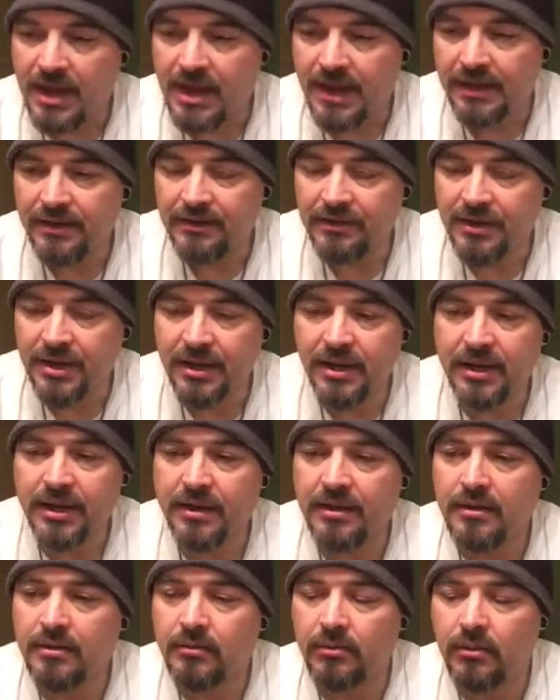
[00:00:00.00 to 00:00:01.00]
I don't
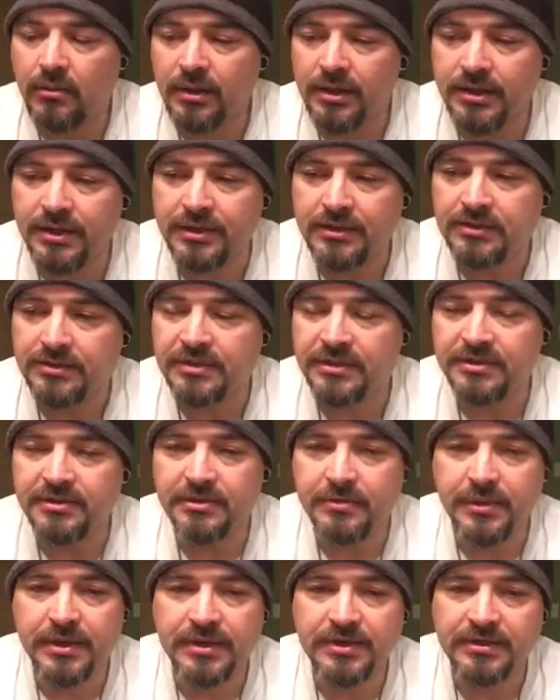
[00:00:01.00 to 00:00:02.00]
care what your
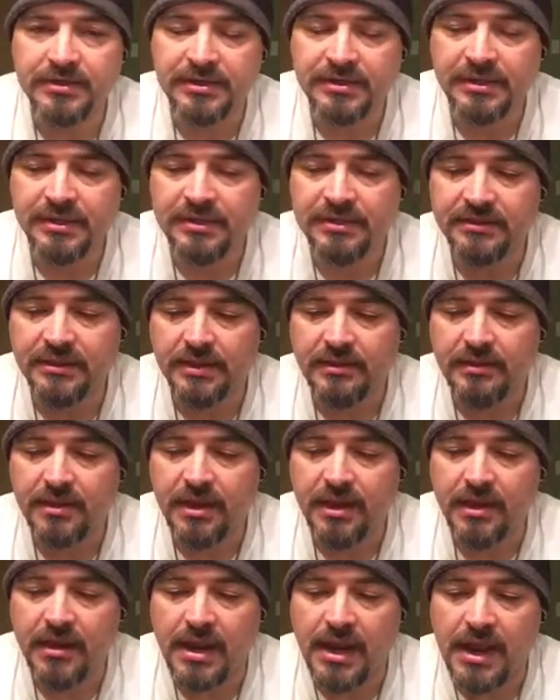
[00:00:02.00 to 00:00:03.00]
situation is, I
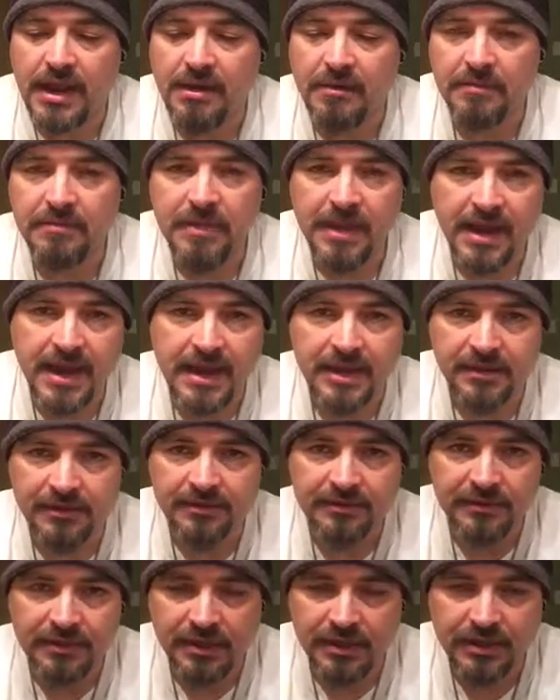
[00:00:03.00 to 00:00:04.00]
don't care how bad
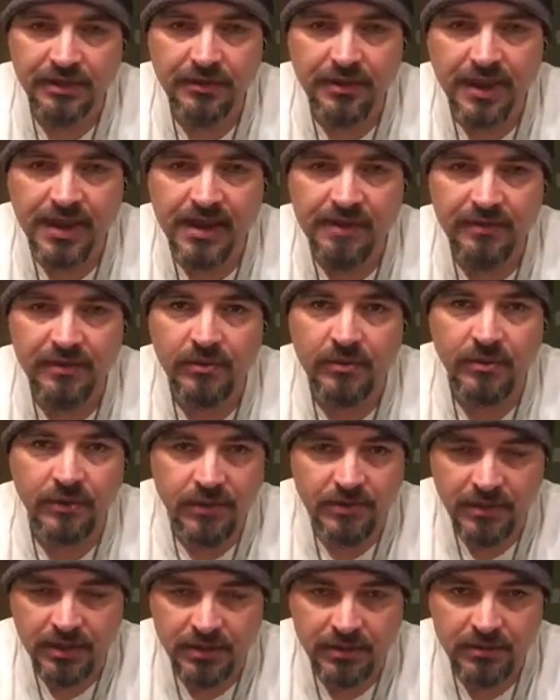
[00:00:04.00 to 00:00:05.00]
you think you have it,
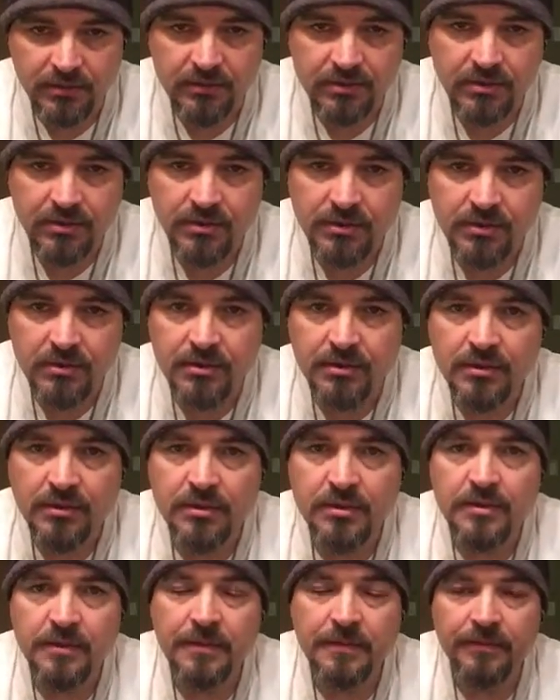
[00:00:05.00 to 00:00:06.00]
women,
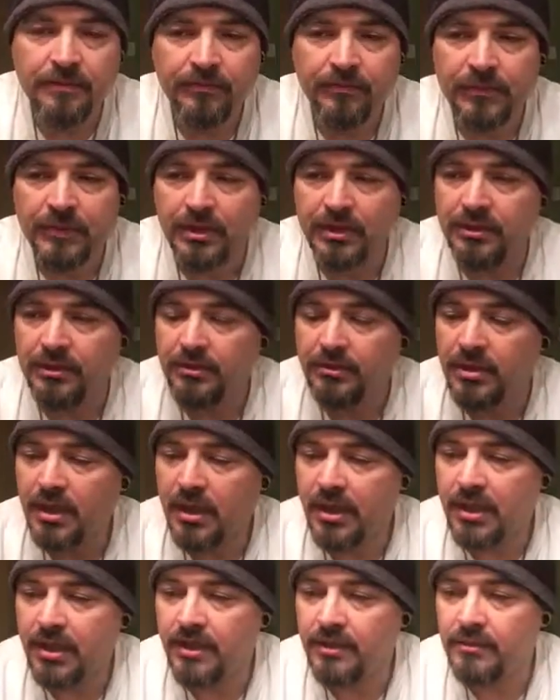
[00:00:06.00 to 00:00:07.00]
that you
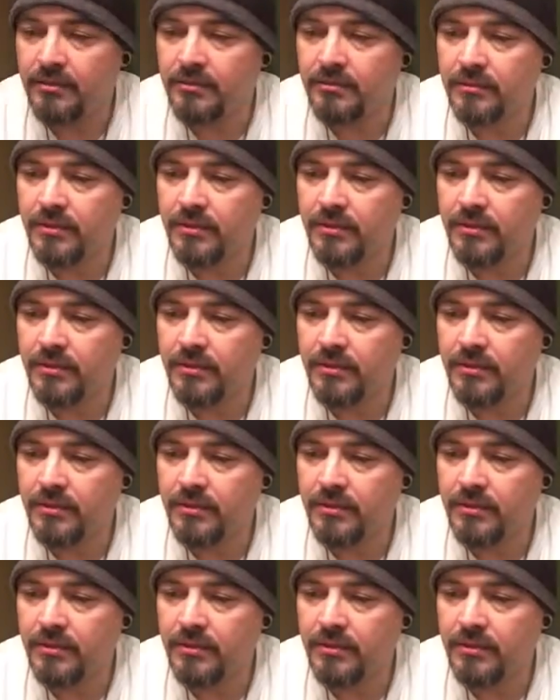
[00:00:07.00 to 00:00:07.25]
can't.